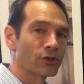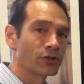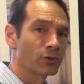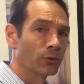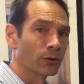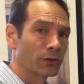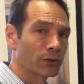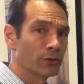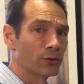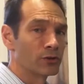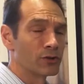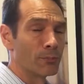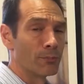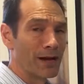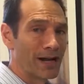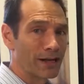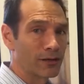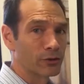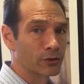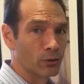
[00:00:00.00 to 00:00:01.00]
also includes a
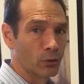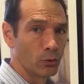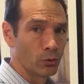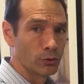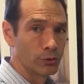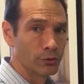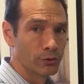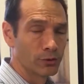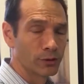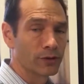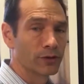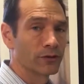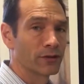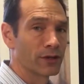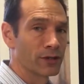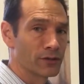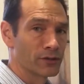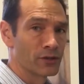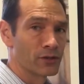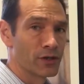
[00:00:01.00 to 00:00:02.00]
monitor holder
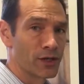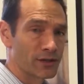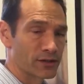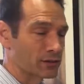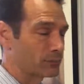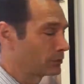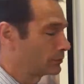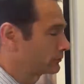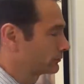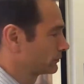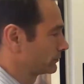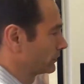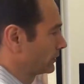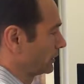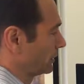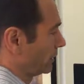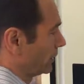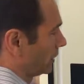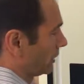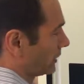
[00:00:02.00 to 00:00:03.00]
that is adjustable.
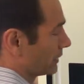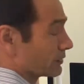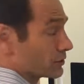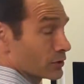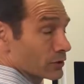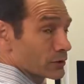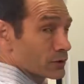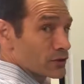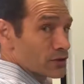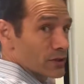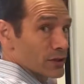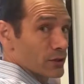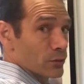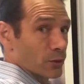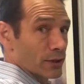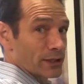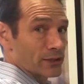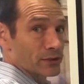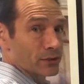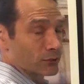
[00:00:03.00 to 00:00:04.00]
And as you can see,
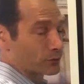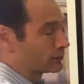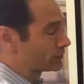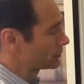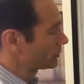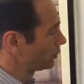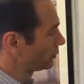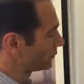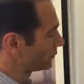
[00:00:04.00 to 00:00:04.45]
when I tilt this